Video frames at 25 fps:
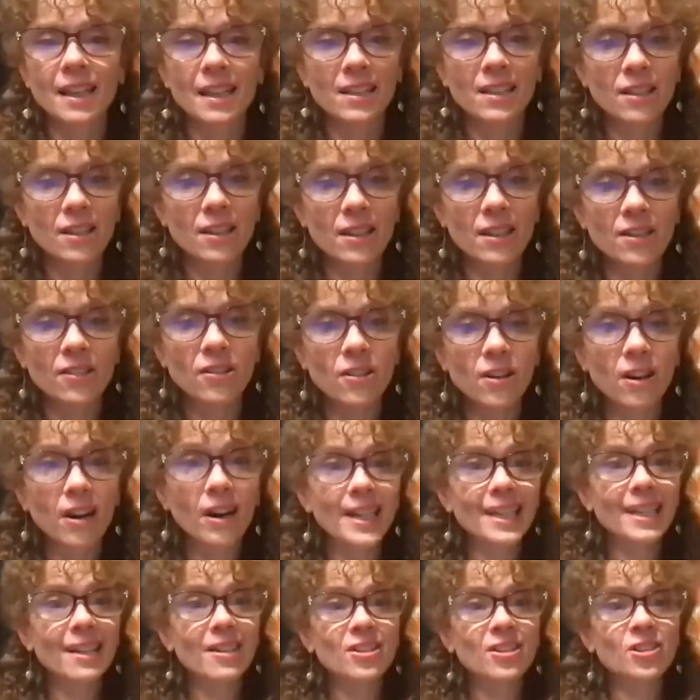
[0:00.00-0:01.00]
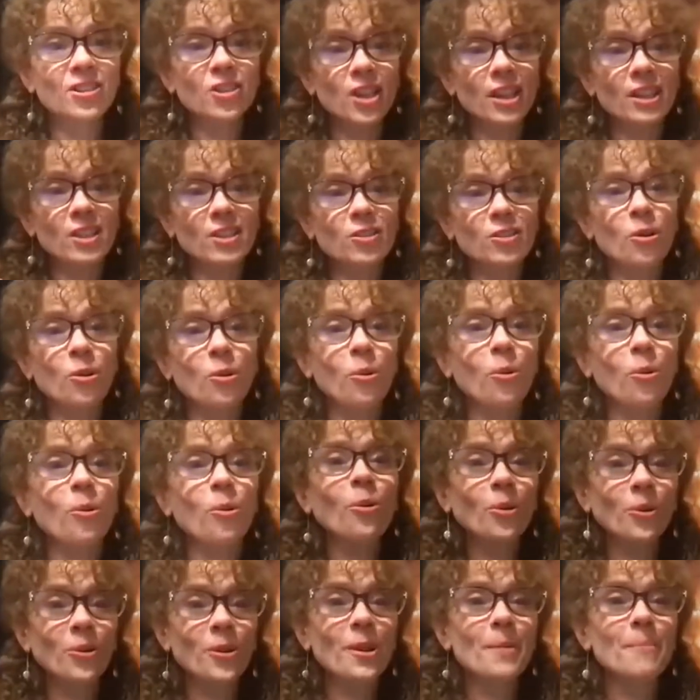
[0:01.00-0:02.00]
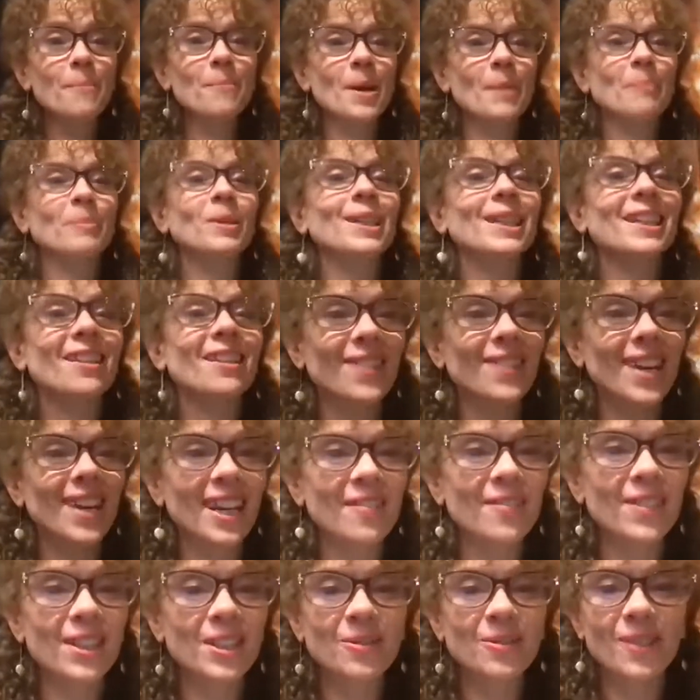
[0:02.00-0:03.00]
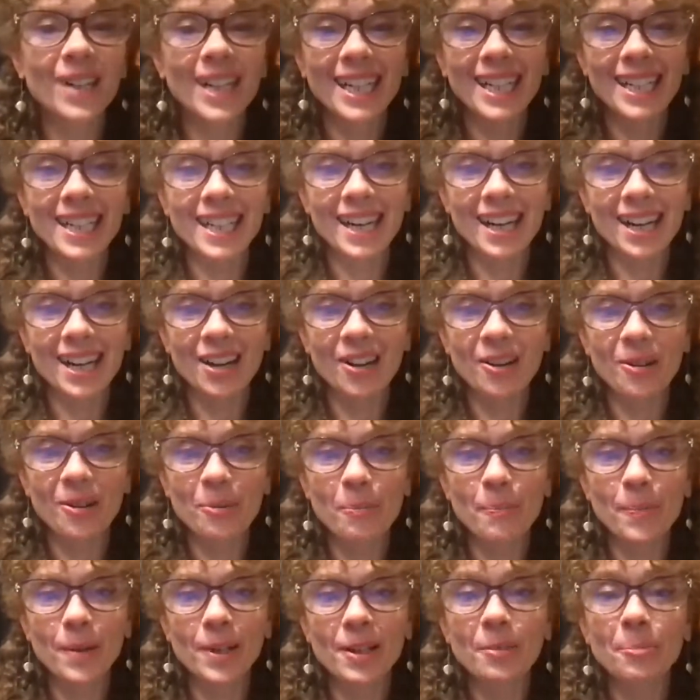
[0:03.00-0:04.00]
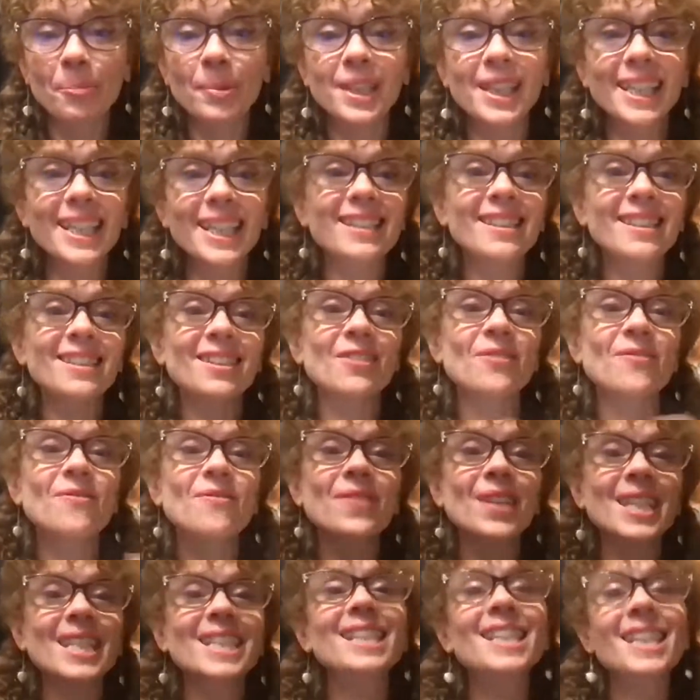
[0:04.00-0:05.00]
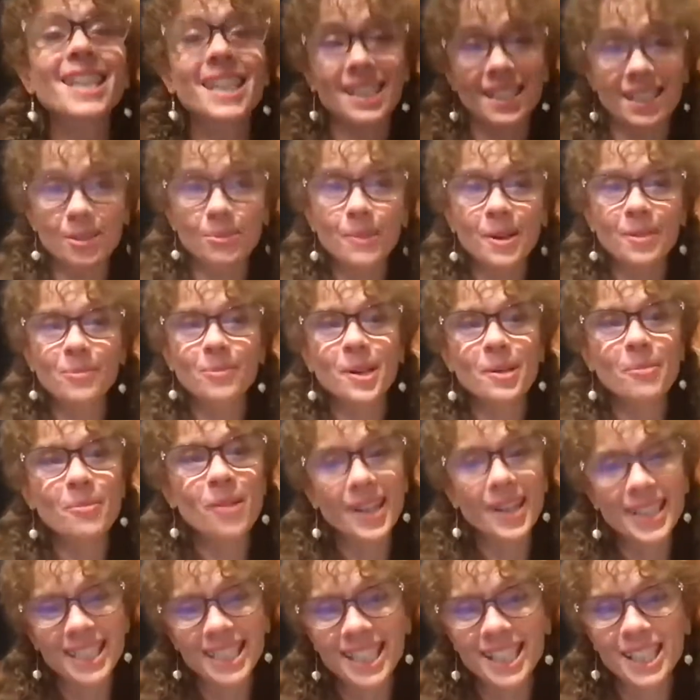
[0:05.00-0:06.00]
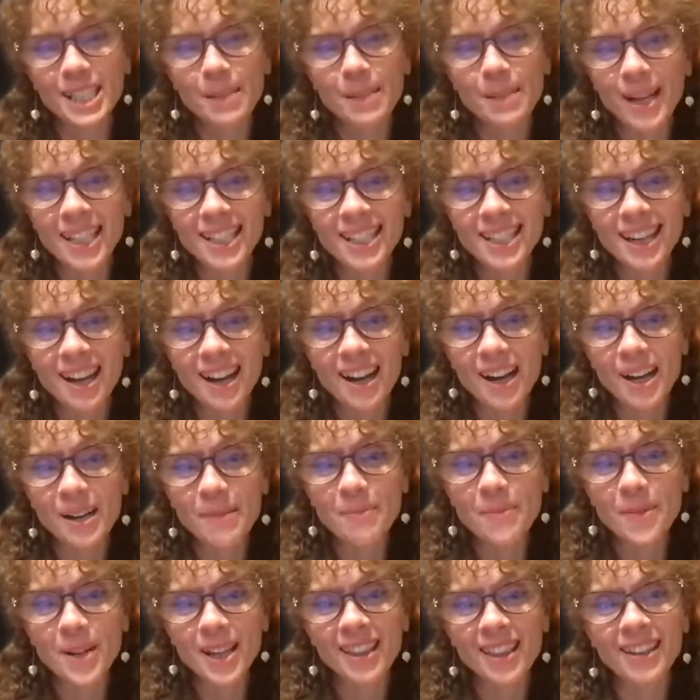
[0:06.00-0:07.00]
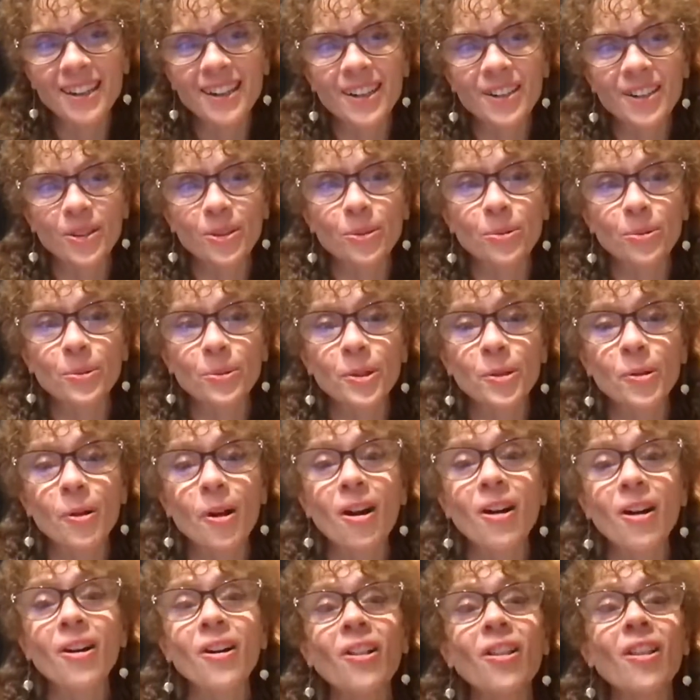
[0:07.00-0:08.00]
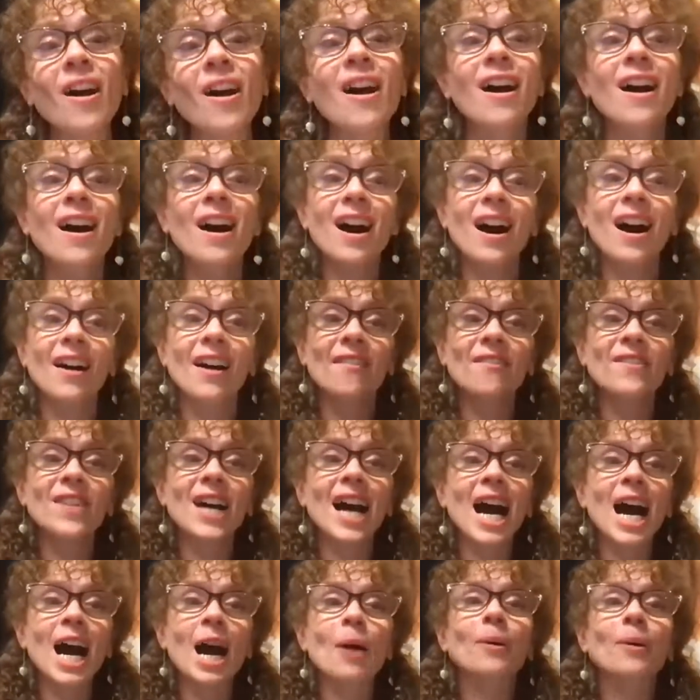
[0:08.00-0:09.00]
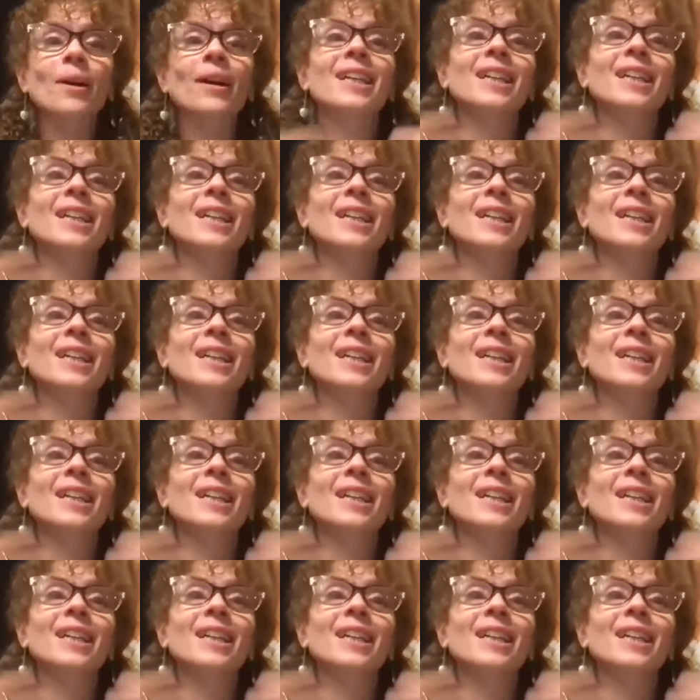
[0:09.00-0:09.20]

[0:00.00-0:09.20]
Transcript: to not just hold the memory of Avon right now, but a place to visit when we want to spend time with her through all of our